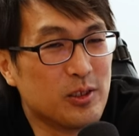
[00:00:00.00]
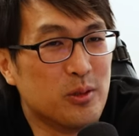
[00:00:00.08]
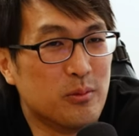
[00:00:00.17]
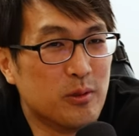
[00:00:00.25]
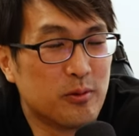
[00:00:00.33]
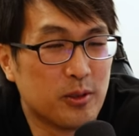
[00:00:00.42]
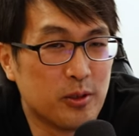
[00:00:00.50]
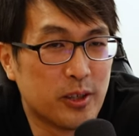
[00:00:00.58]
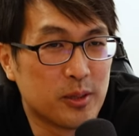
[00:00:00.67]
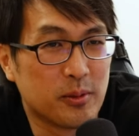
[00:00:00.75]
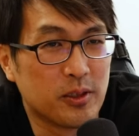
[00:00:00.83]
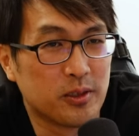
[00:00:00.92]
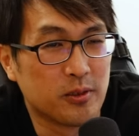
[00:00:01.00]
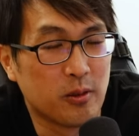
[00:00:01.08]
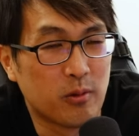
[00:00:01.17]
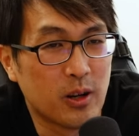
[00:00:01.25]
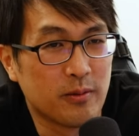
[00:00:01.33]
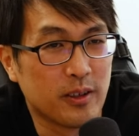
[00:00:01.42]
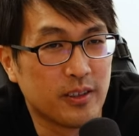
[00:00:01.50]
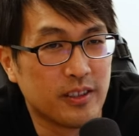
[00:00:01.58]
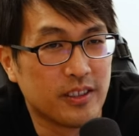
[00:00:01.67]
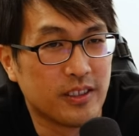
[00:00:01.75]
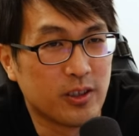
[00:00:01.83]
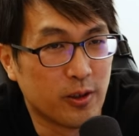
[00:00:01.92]
So you moved to the US because your wife had
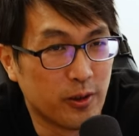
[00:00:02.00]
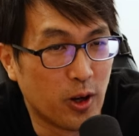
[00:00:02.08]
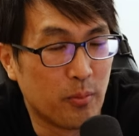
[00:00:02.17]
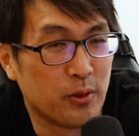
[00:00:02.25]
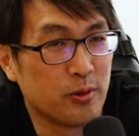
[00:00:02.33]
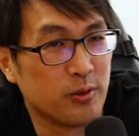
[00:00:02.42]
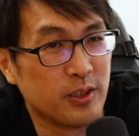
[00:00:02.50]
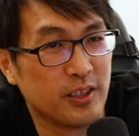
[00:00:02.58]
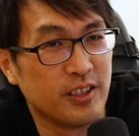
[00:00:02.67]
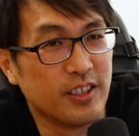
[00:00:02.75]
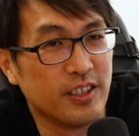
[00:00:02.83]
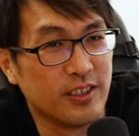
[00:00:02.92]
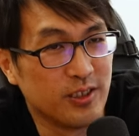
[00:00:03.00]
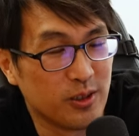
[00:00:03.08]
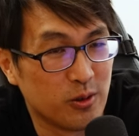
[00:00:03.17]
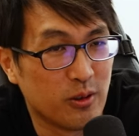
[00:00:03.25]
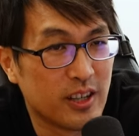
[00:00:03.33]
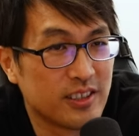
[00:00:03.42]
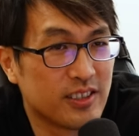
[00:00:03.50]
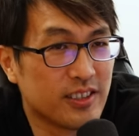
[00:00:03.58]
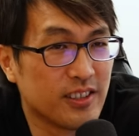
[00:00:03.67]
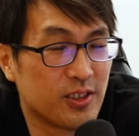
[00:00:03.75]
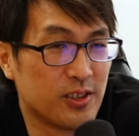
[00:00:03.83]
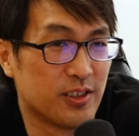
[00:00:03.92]
a career opportunity in the
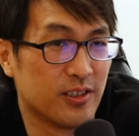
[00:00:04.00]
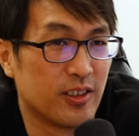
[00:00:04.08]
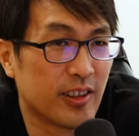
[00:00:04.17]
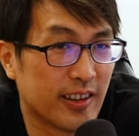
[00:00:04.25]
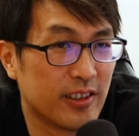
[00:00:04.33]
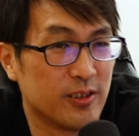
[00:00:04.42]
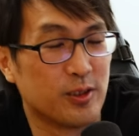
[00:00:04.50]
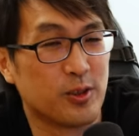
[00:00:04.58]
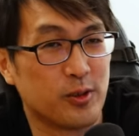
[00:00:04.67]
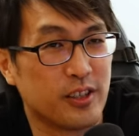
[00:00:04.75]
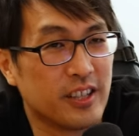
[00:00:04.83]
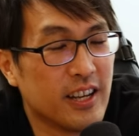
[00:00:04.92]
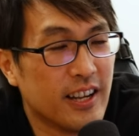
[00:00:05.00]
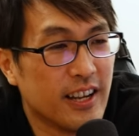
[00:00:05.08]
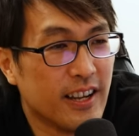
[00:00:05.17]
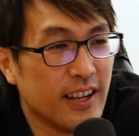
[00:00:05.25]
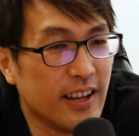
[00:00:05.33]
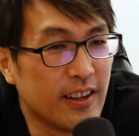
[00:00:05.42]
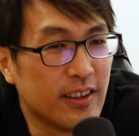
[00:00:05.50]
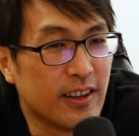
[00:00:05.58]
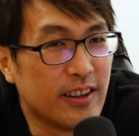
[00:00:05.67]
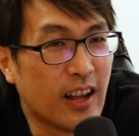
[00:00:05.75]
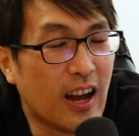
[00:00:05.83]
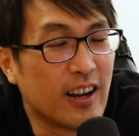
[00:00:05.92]
US. Yes. She's in the tech industry, and
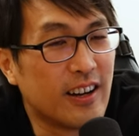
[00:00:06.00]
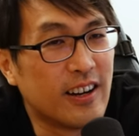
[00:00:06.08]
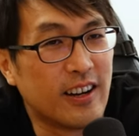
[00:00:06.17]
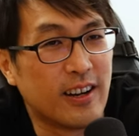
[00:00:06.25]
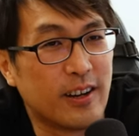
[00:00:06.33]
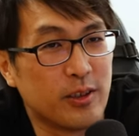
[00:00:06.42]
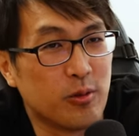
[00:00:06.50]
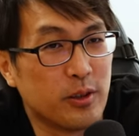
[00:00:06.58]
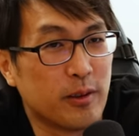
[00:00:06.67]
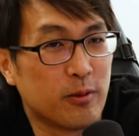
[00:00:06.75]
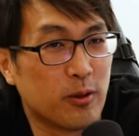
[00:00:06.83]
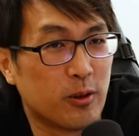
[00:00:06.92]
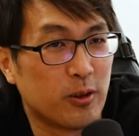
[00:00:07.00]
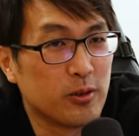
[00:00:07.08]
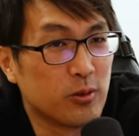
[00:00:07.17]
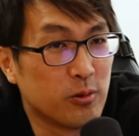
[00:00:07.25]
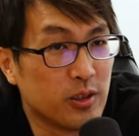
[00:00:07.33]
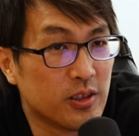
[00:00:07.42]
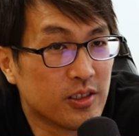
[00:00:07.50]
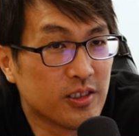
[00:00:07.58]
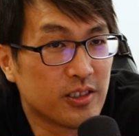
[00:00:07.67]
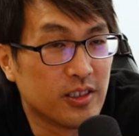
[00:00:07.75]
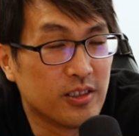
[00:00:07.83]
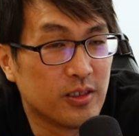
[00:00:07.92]
then uh, you were there for two
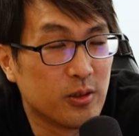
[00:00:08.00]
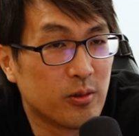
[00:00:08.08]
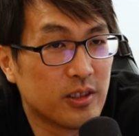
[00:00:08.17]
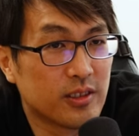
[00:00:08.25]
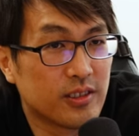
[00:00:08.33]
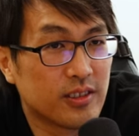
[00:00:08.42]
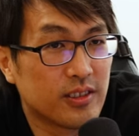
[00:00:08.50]
years in the US.